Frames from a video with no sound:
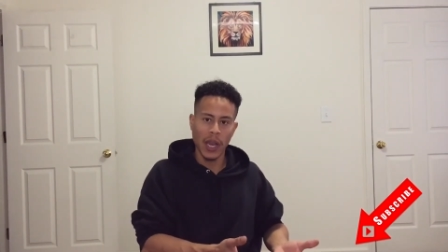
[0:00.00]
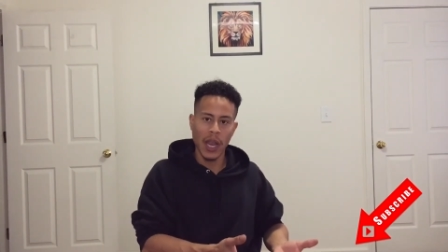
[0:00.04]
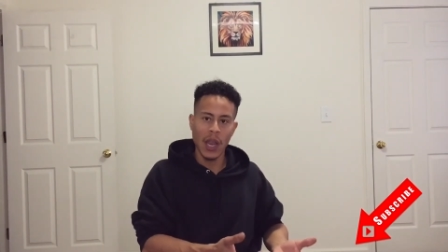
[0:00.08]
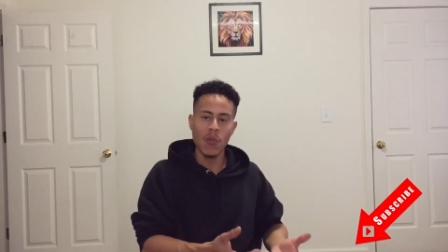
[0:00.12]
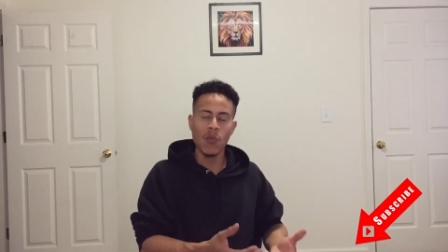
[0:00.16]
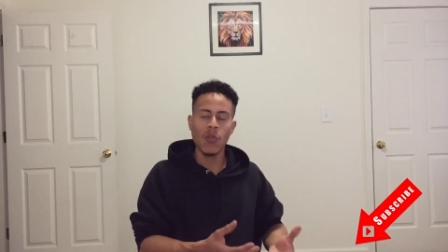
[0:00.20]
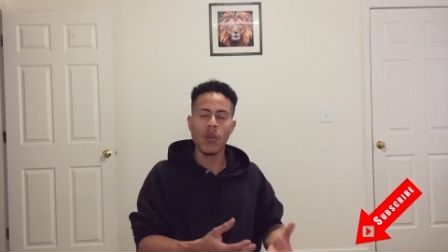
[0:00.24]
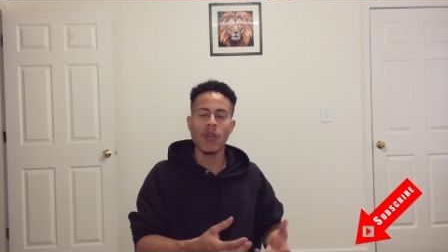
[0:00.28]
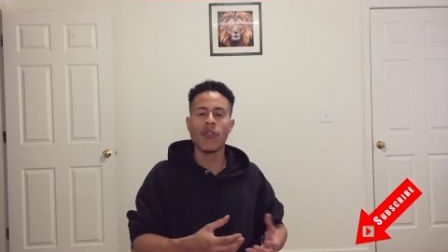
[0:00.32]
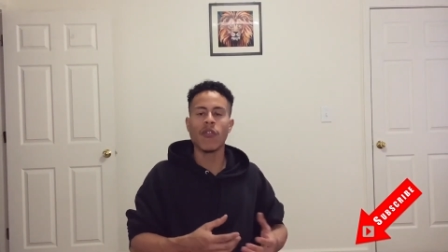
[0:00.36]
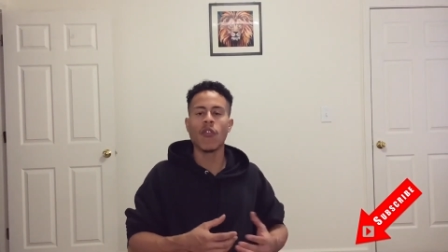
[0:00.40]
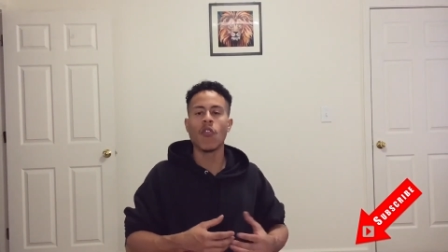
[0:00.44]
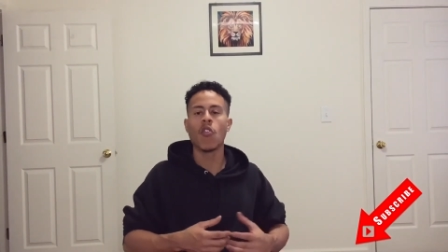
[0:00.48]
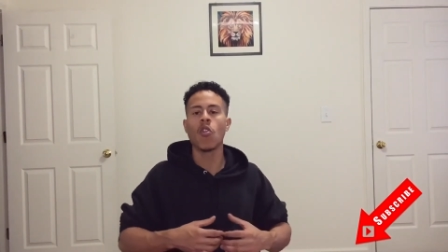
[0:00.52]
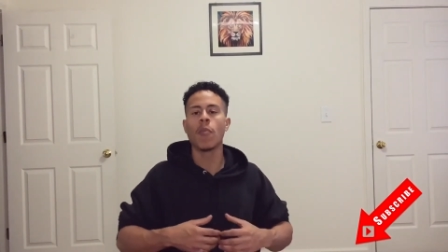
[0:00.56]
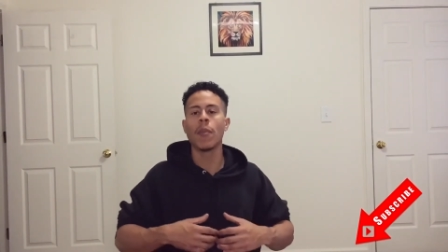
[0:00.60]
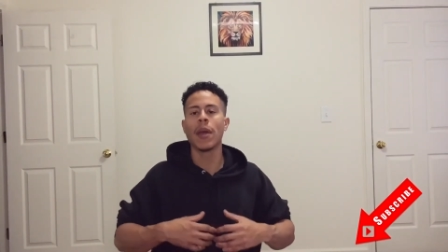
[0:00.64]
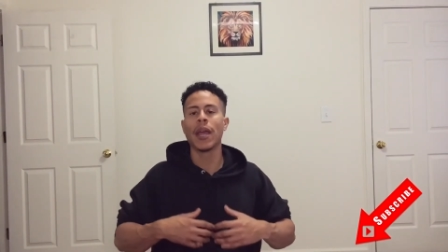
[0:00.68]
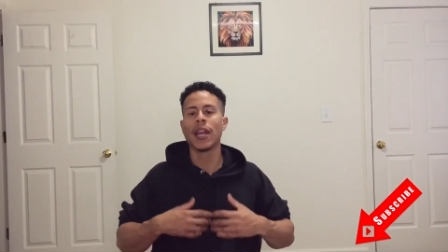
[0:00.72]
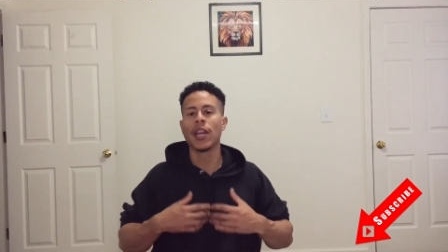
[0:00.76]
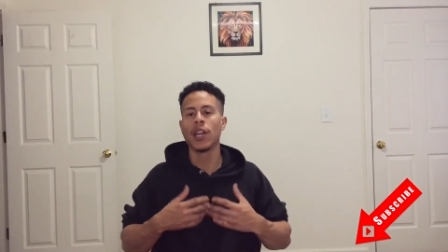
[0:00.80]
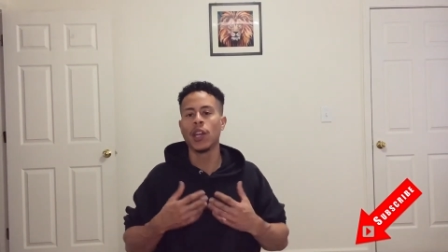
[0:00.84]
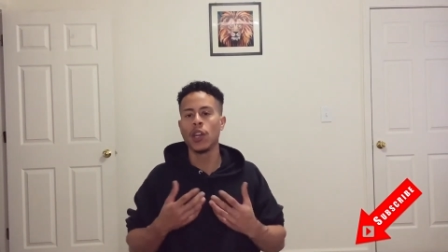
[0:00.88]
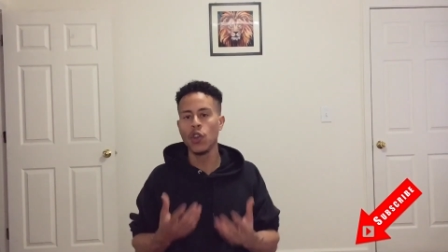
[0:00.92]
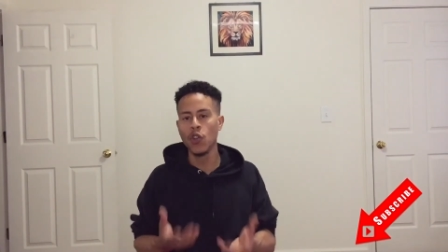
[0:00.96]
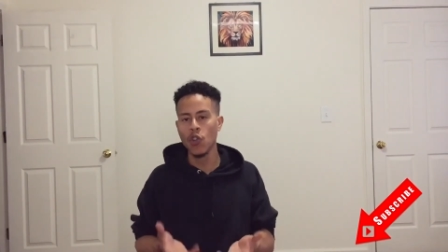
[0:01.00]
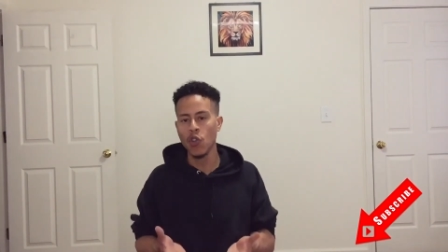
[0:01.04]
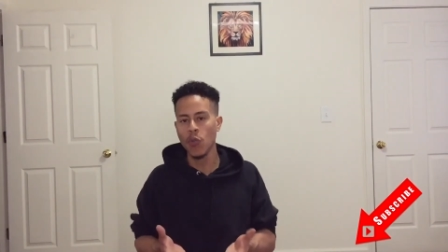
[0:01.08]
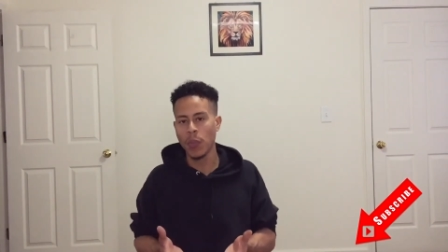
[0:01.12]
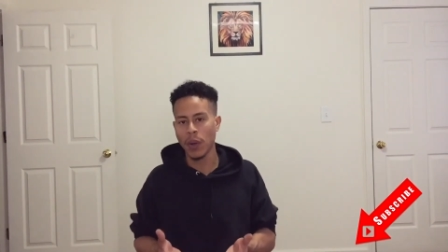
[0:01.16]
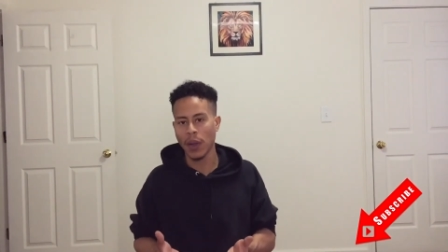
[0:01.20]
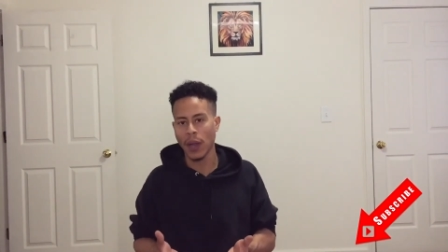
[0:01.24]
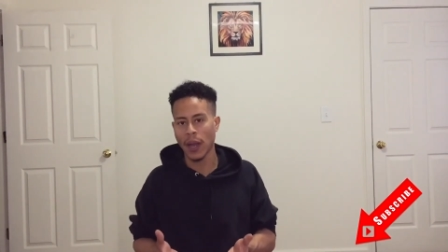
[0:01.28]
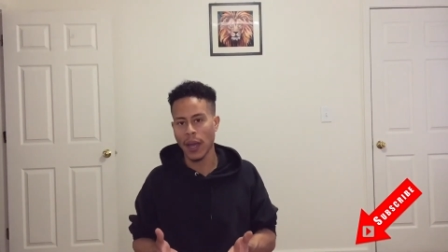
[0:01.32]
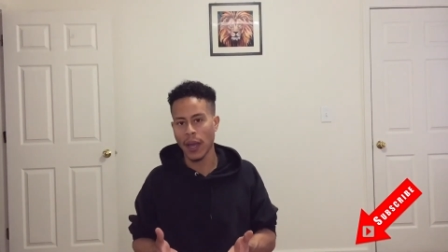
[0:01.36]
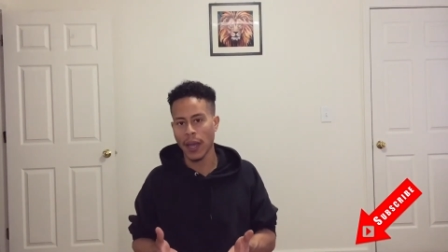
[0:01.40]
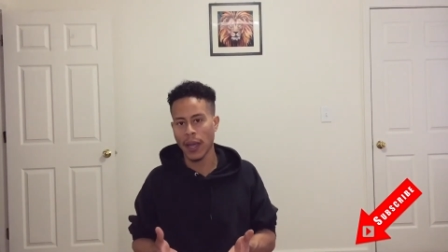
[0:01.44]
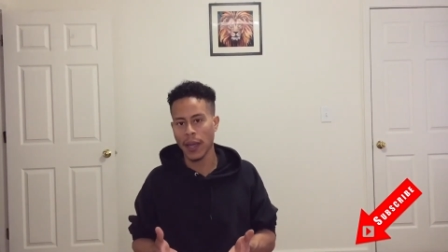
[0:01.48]
It will form a new
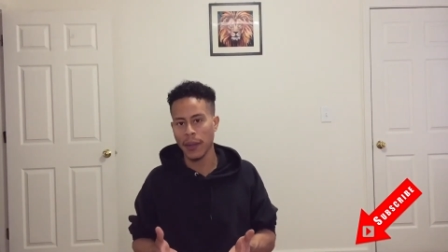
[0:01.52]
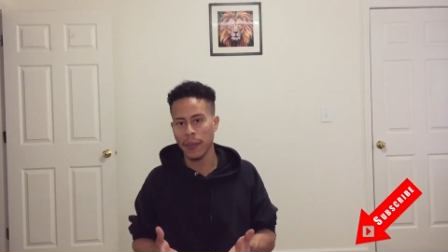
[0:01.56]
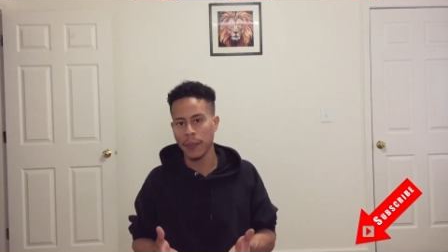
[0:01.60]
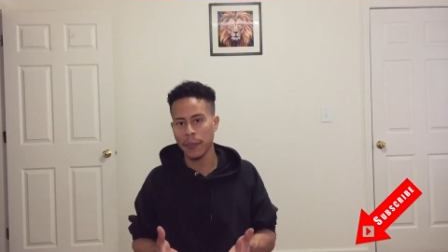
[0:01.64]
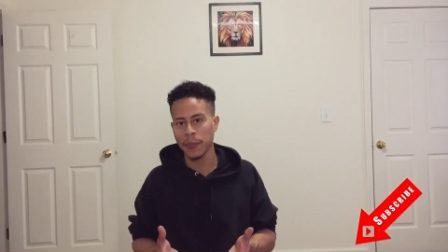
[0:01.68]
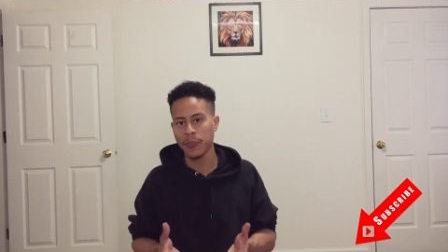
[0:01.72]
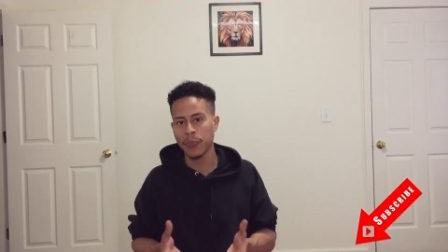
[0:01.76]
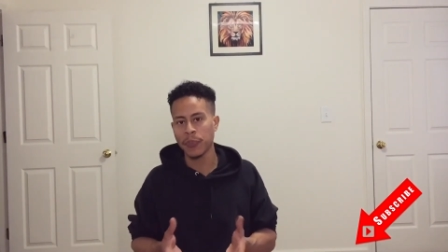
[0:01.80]
play.